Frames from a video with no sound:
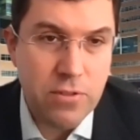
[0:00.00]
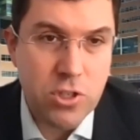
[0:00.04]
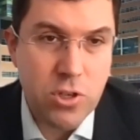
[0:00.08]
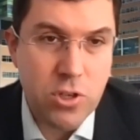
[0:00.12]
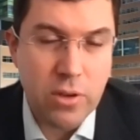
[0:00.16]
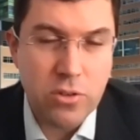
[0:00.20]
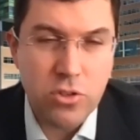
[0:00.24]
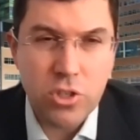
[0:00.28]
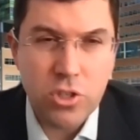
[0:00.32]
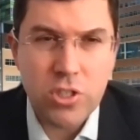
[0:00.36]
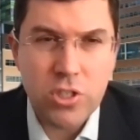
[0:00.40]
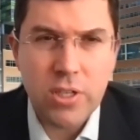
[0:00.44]
So
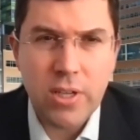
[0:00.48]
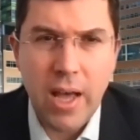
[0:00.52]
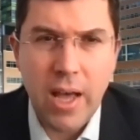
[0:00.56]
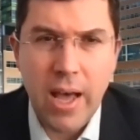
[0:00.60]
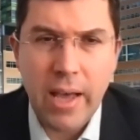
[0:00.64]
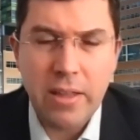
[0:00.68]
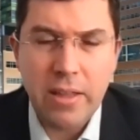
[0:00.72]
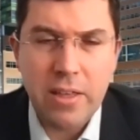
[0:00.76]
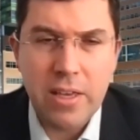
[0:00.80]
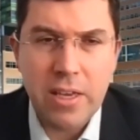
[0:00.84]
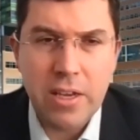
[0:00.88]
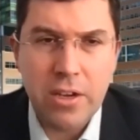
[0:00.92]
I just
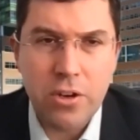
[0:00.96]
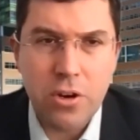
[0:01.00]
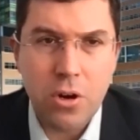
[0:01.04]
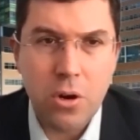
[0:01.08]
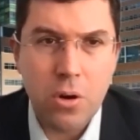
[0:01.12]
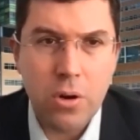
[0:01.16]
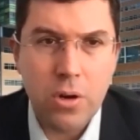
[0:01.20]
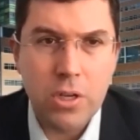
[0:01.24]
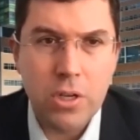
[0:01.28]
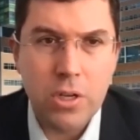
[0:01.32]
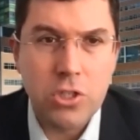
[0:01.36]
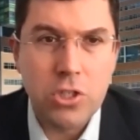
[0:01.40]
highly
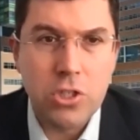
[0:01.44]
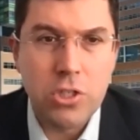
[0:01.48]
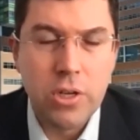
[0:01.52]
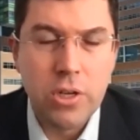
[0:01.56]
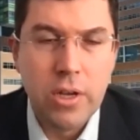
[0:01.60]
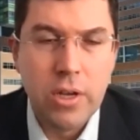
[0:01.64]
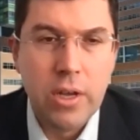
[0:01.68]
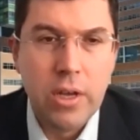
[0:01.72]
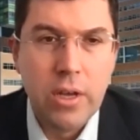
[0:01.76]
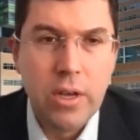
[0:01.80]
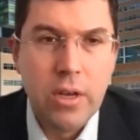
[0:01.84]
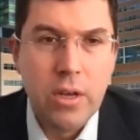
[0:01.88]
encourage
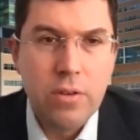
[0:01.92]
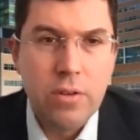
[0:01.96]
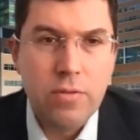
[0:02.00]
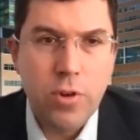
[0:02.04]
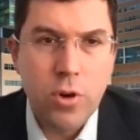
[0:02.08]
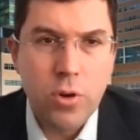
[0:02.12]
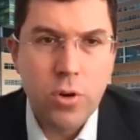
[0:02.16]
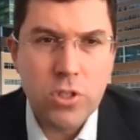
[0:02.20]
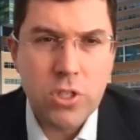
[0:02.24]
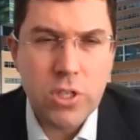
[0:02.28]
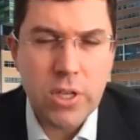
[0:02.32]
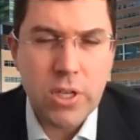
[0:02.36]

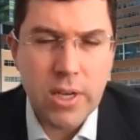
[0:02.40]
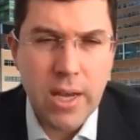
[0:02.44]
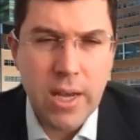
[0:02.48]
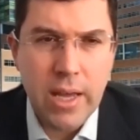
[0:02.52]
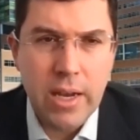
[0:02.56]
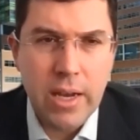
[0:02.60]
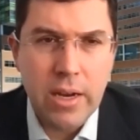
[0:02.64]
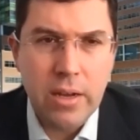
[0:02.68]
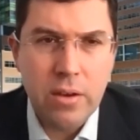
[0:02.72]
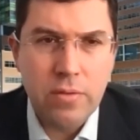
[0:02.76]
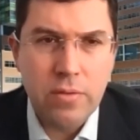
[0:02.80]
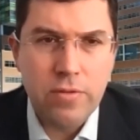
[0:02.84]
folks to
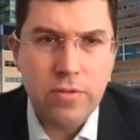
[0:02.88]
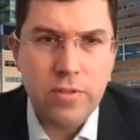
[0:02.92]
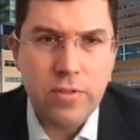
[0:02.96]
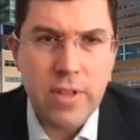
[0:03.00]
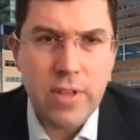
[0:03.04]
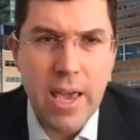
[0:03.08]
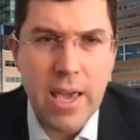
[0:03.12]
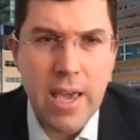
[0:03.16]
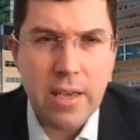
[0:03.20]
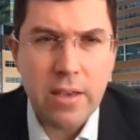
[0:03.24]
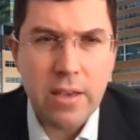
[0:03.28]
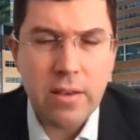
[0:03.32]
kind of
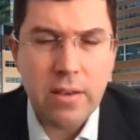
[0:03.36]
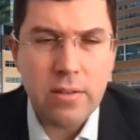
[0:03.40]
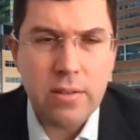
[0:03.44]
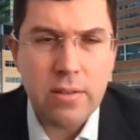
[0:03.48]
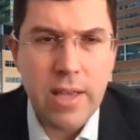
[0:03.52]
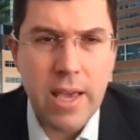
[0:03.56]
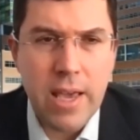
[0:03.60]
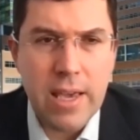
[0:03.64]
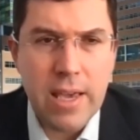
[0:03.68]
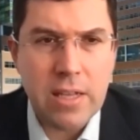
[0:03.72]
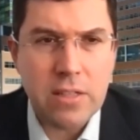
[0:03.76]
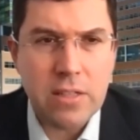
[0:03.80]
take
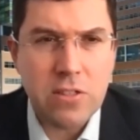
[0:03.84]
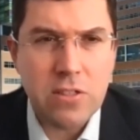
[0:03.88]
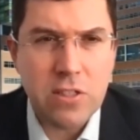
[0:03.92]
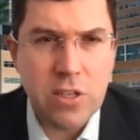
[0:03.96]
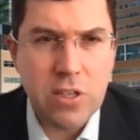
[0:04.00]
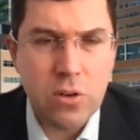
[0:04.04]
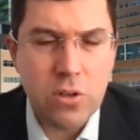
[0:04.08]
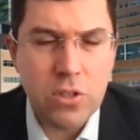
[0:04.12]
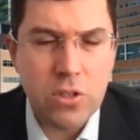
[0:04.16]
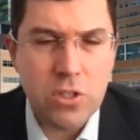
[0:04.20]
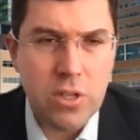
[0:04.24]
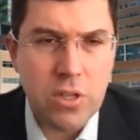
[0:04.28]
it
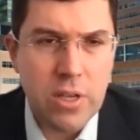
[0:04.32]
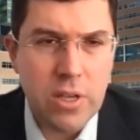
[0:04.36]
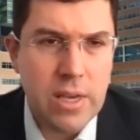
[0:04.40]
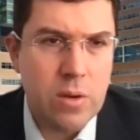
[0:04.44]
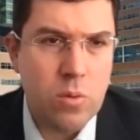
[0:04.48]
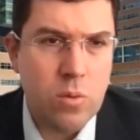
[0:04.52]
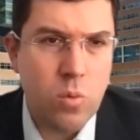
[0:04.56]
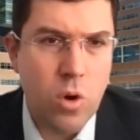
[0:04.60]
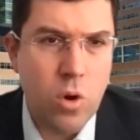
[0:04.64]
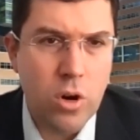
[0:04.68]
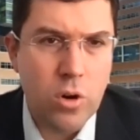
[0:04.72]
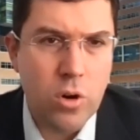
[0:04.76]
seriously
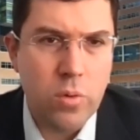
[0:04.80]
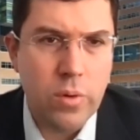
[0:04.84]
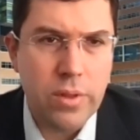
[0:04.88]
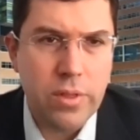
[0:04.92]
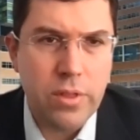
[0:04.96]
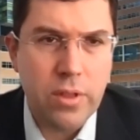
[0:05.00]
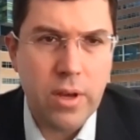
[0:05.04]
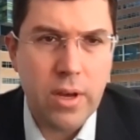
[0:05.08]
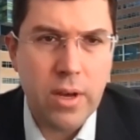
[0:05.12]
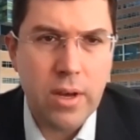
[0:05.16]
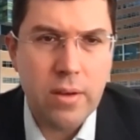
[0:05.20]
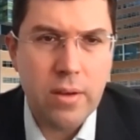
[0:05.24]
and work
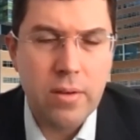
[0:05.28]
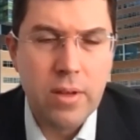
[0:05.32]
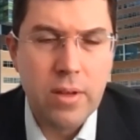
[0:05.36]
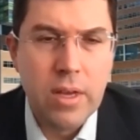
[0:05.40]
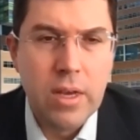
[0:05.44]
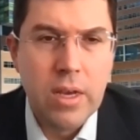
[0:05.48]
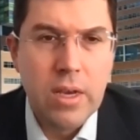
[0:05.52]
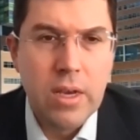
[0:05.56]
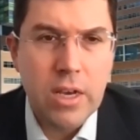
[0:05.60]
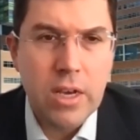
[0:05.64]
with a